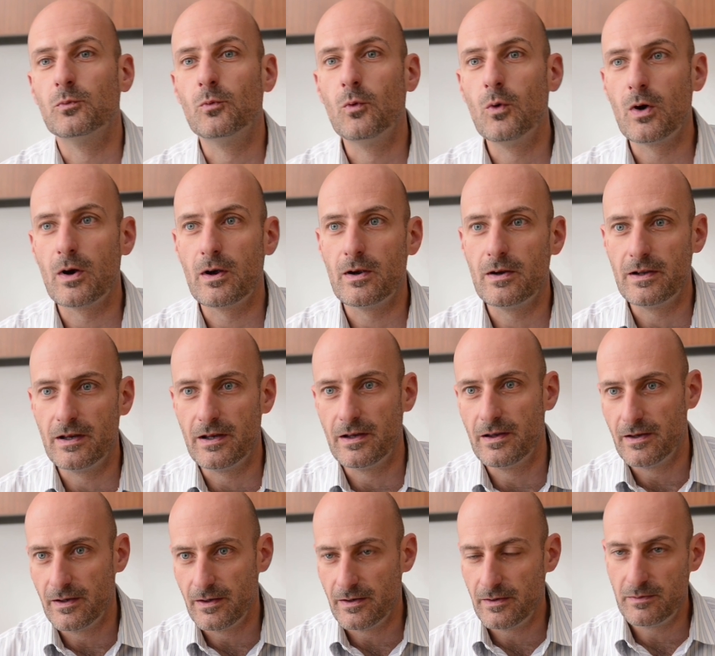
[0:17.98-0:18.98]
Ward
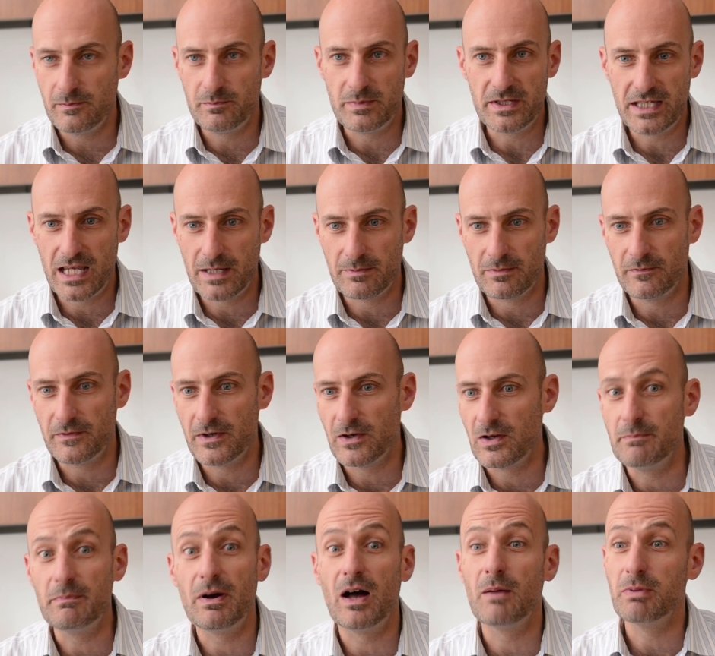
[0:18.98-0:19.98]
became a
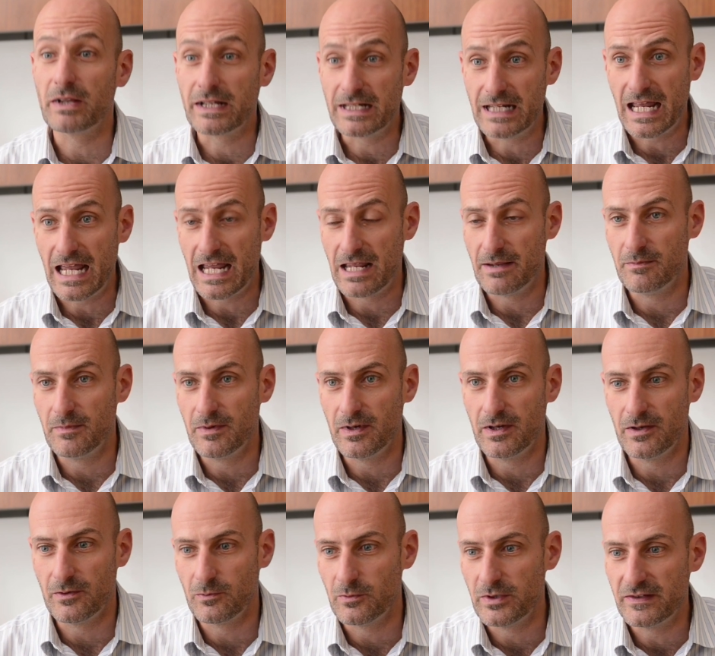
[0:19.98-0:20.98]
very public name
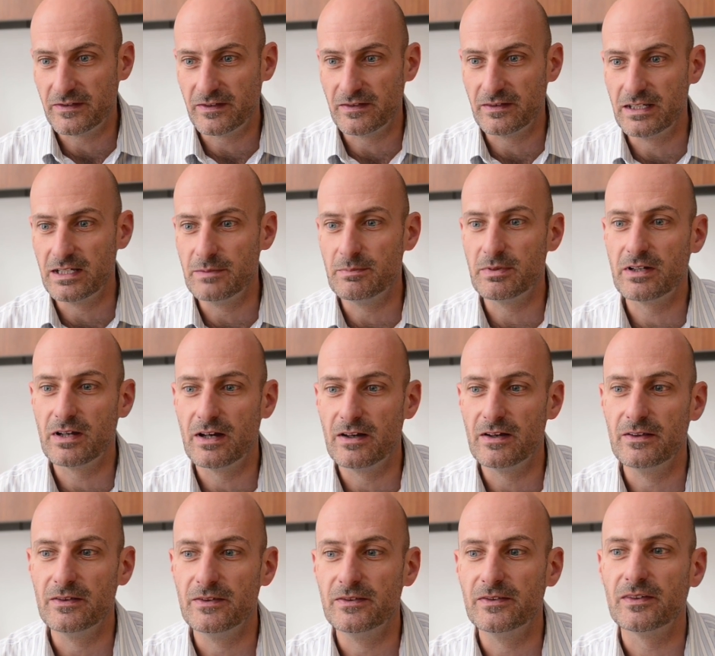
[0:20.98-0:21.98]
recently
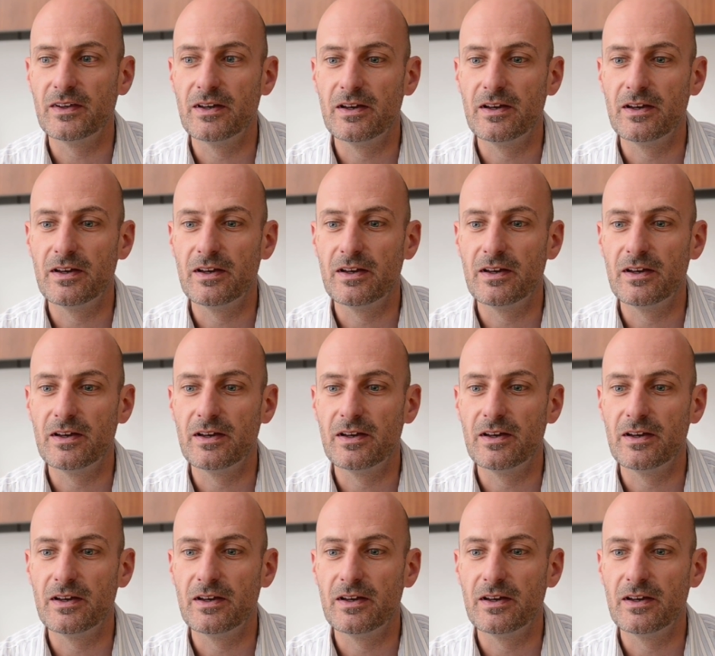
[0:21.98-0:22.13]
because